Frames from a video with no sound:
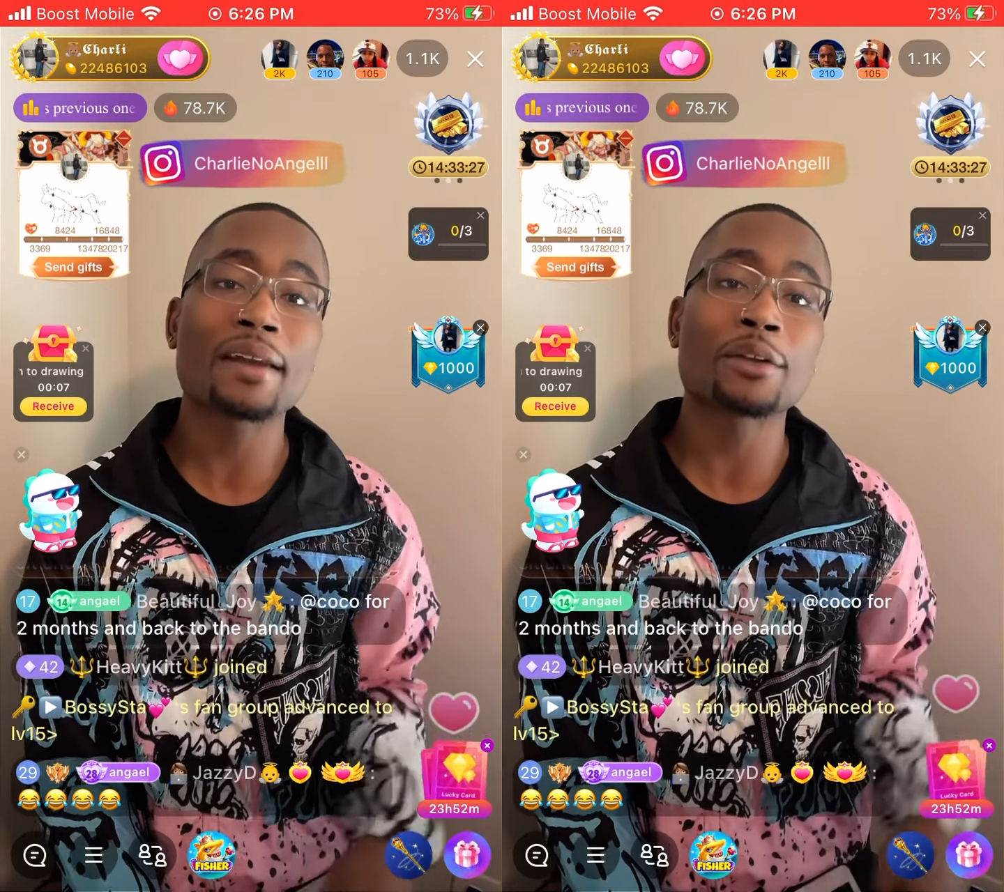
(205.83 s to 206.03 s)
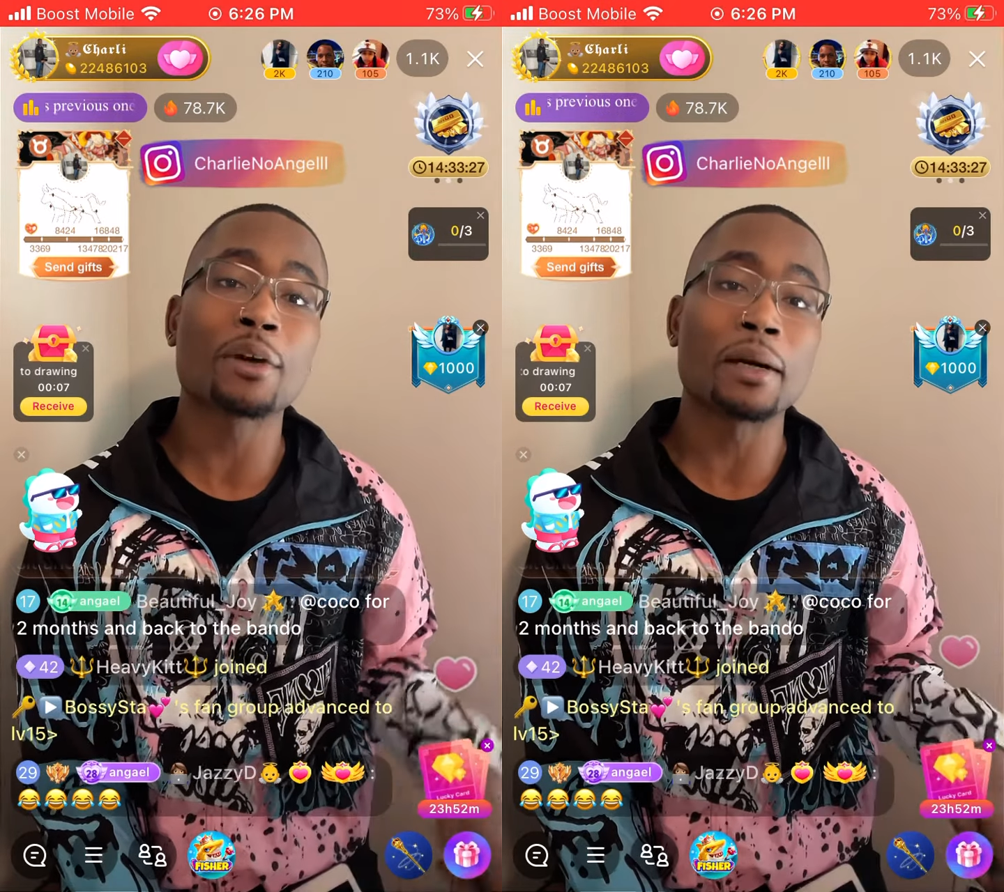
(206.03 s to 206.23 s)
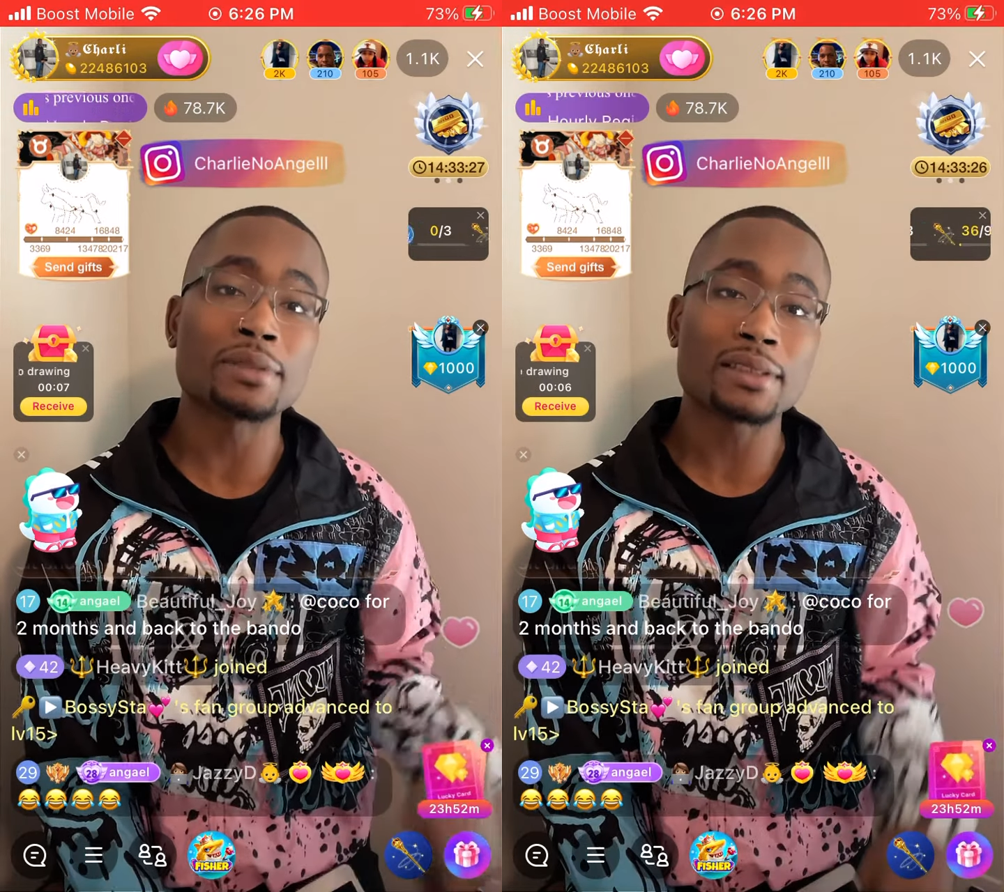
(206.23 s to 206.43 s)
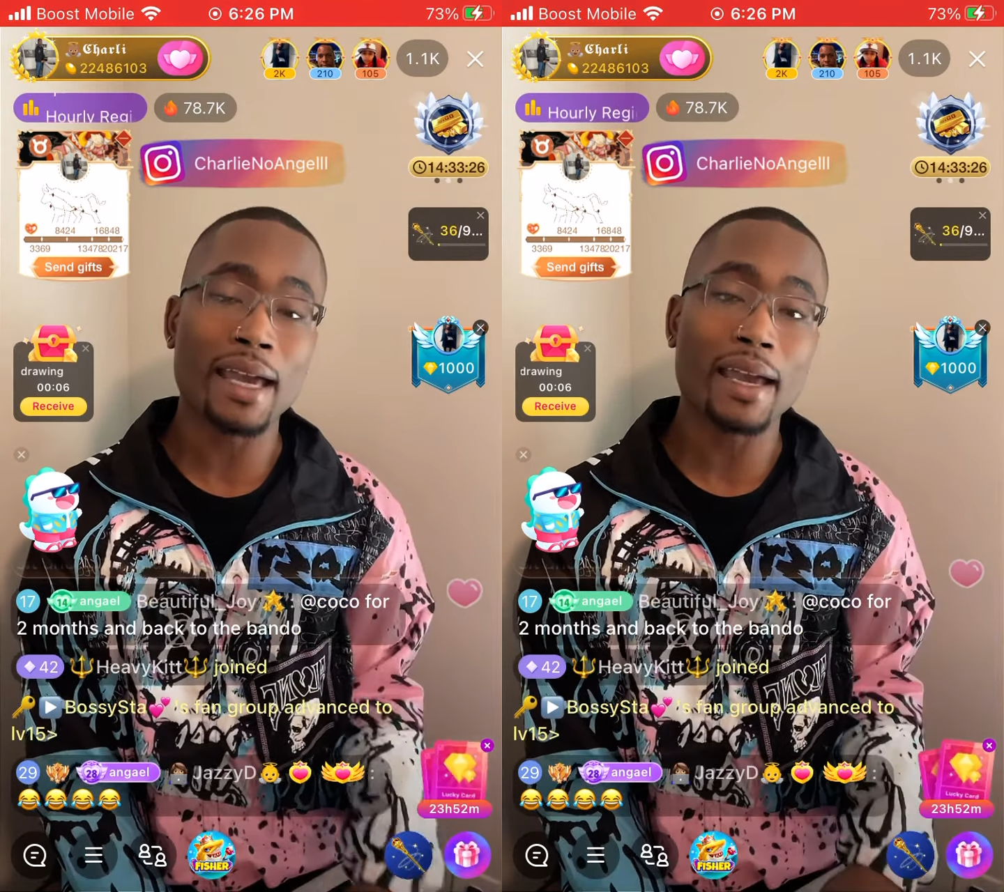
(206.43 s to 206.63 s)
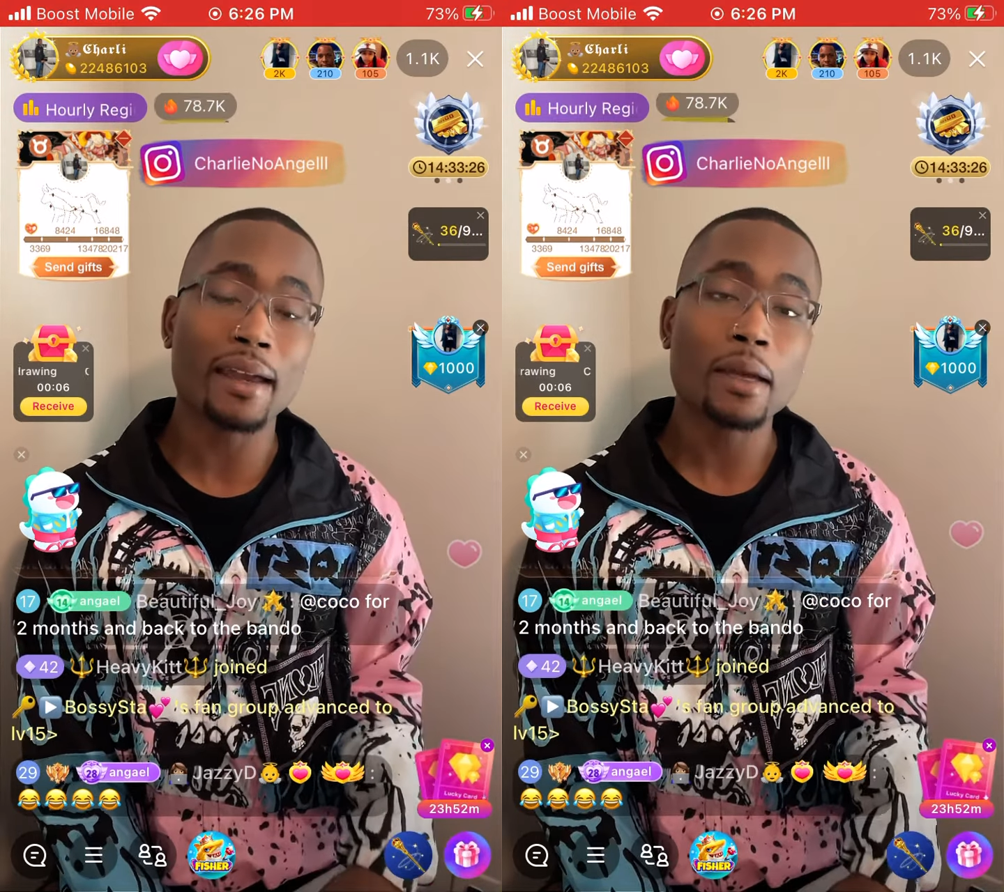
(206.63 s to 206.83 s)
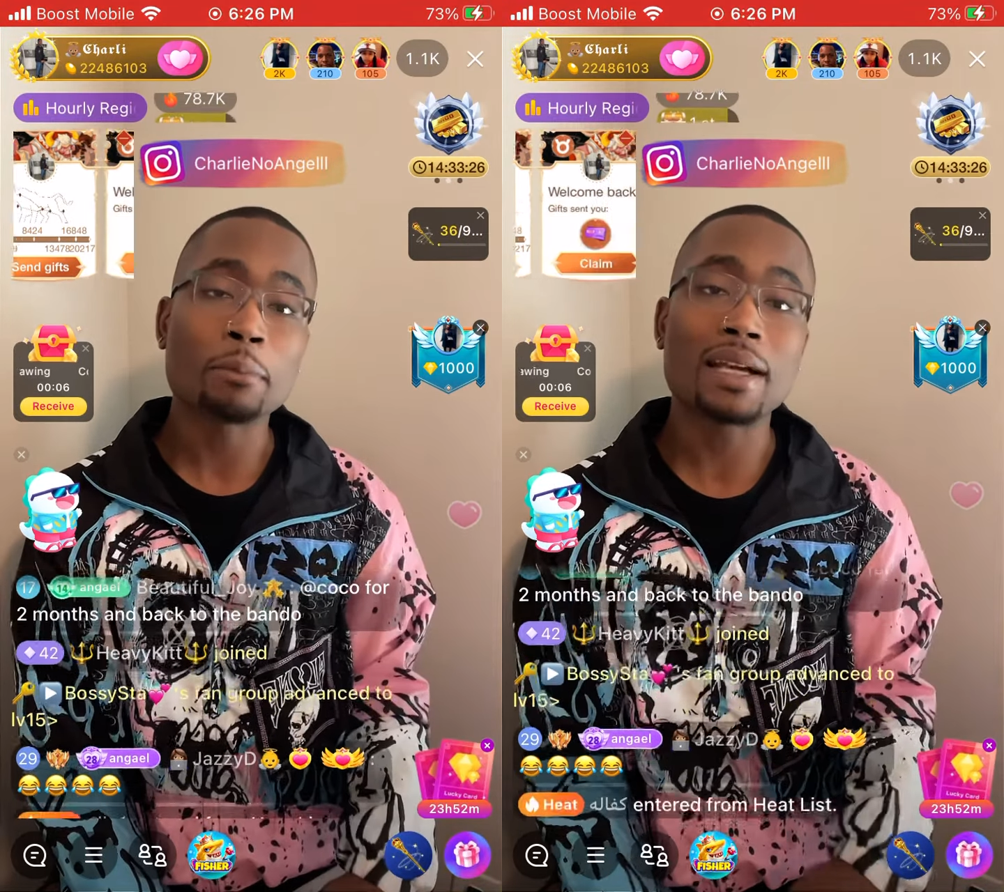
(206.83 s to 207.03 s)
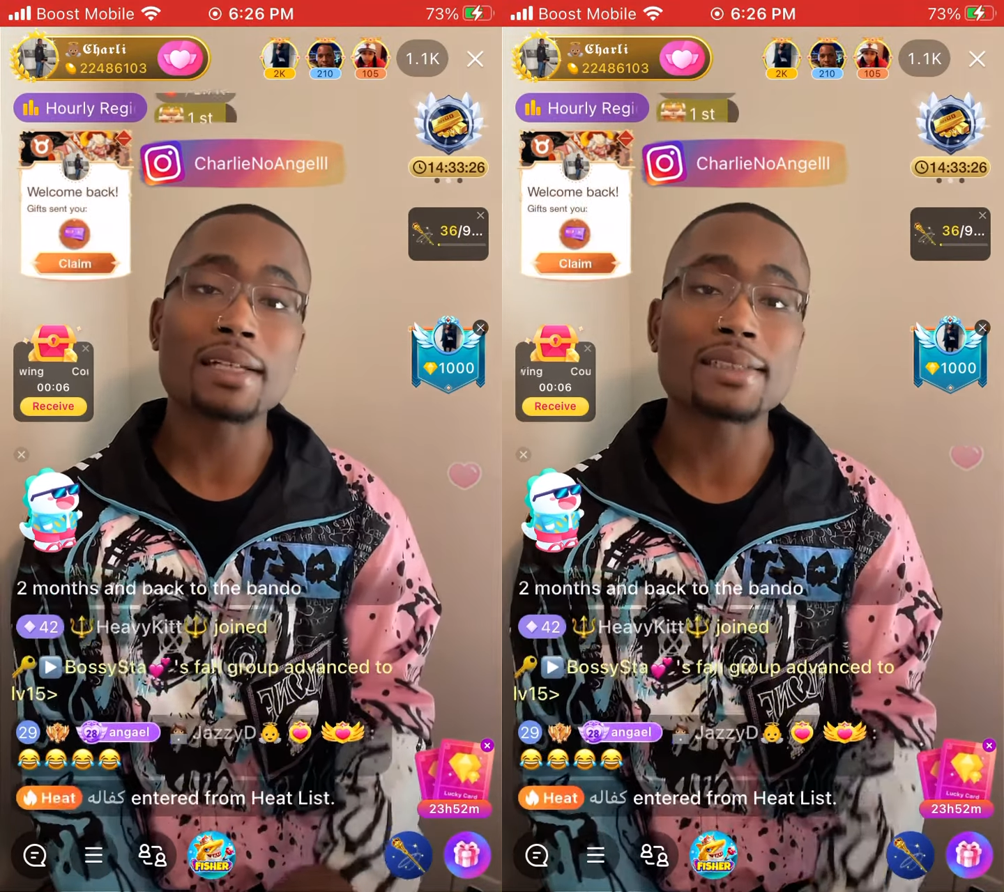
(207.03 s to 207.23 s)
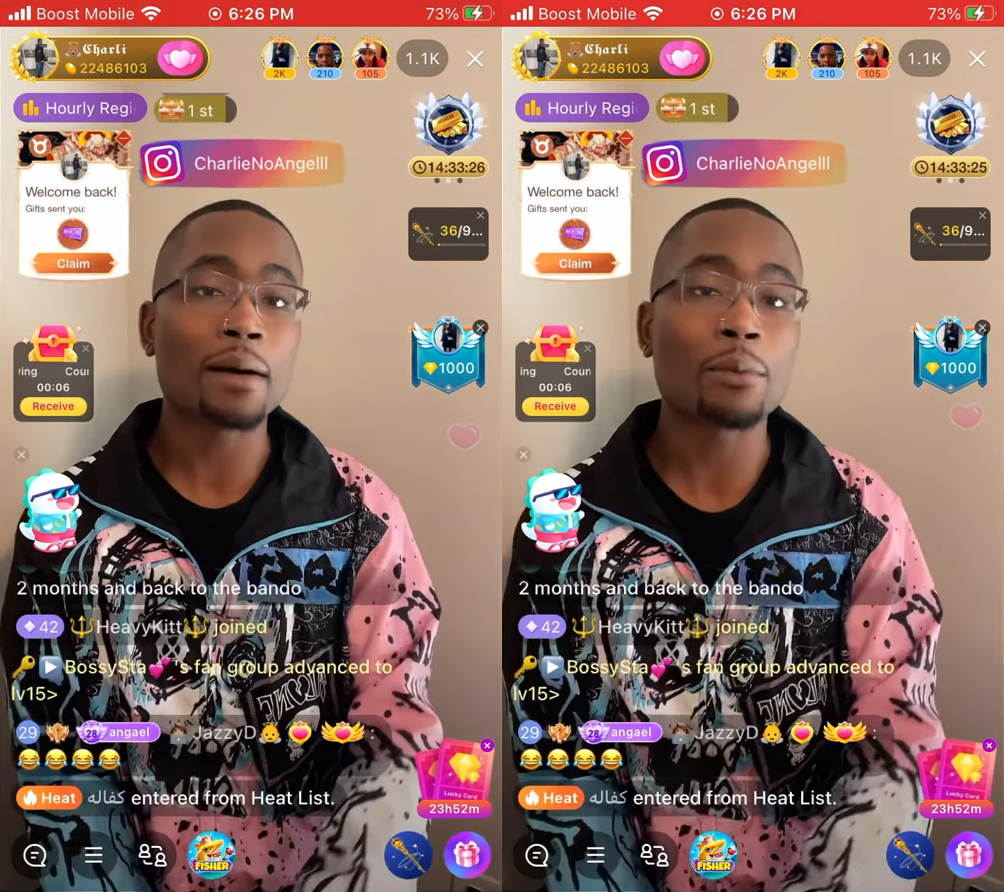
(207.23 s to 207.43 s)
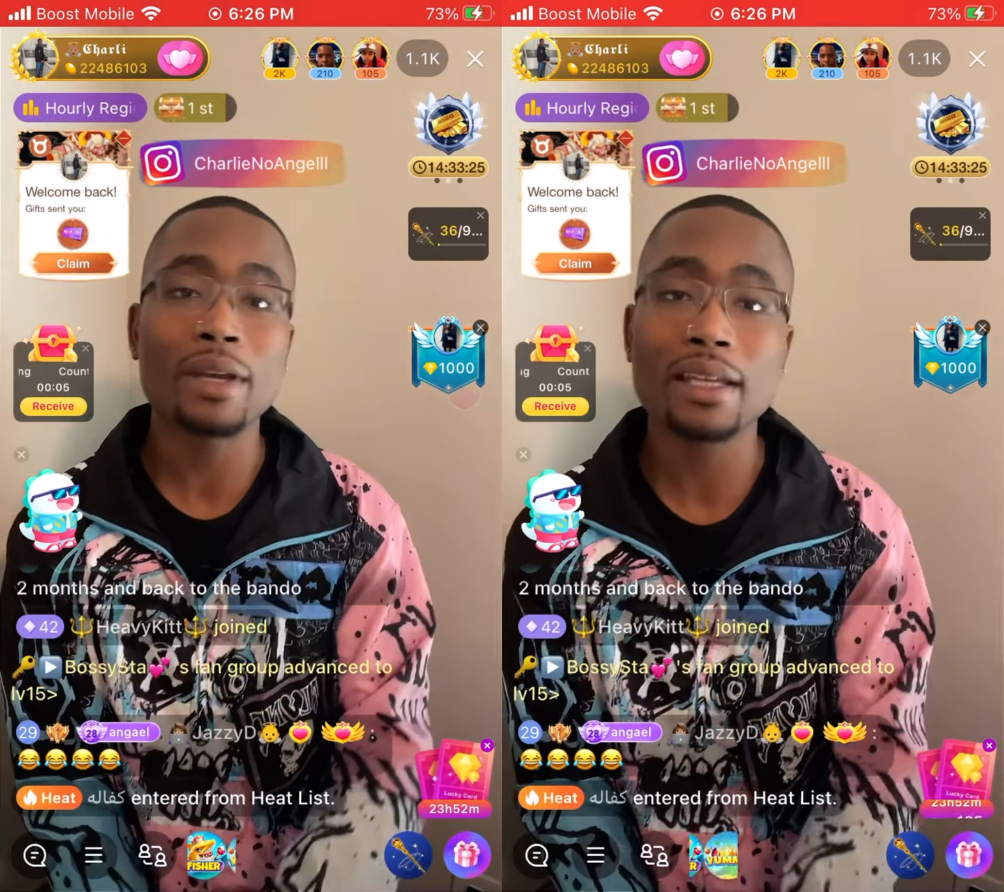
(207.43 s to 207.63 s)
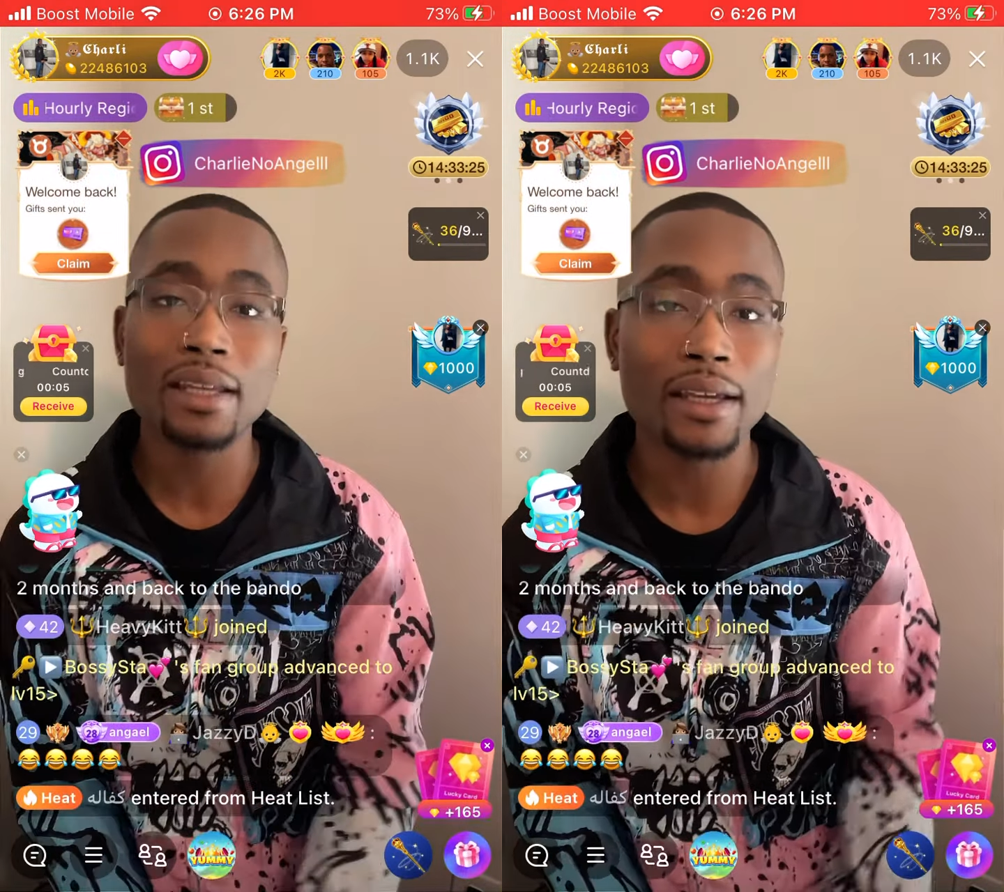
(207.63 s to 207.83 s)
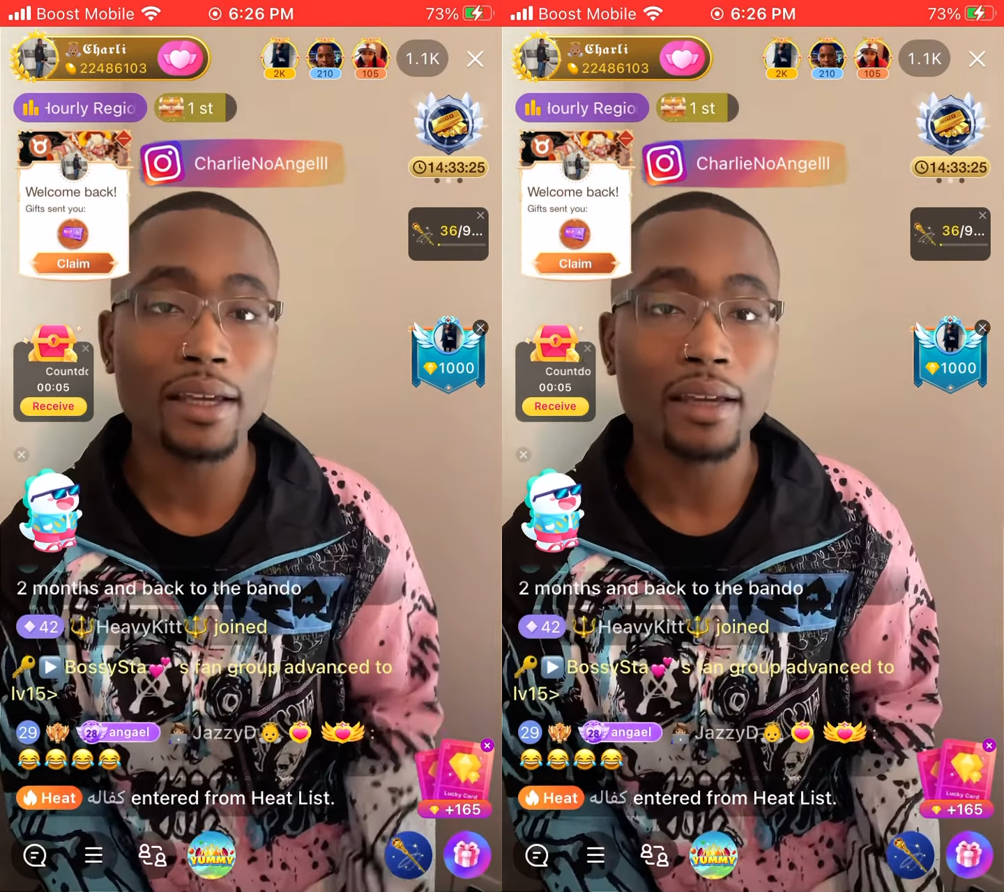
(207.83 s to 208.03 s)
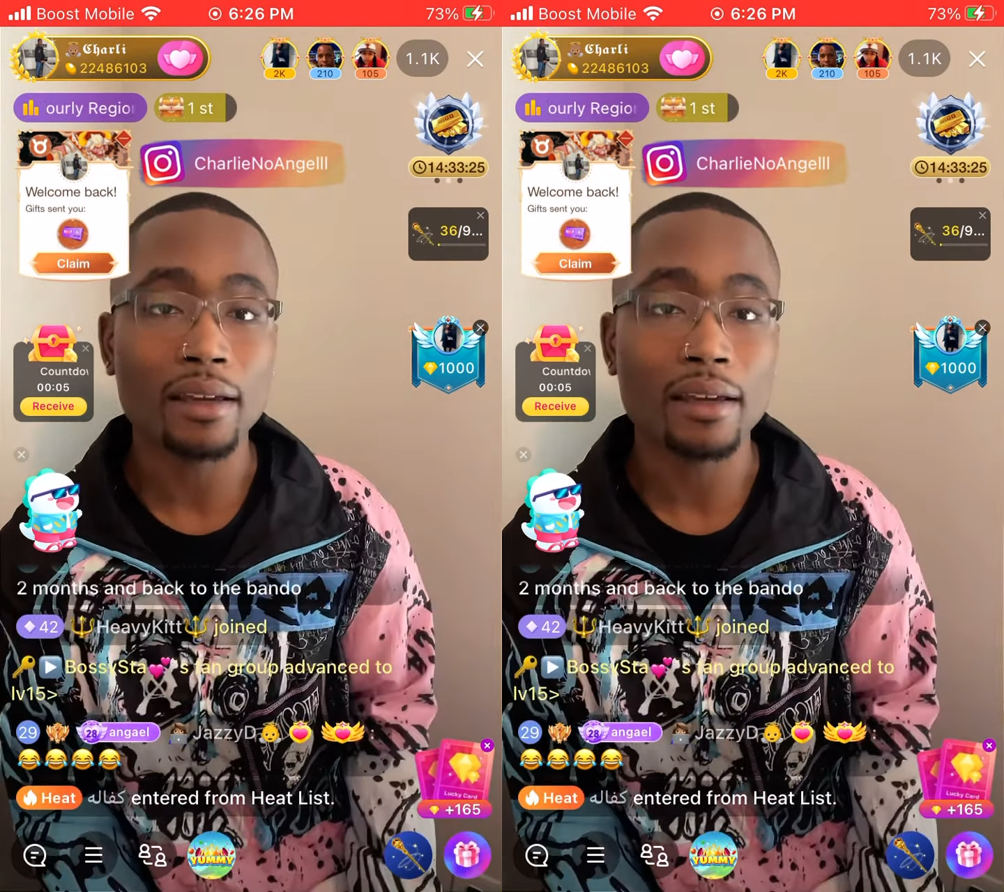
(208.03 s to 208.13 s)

and you're upset because I'm winning.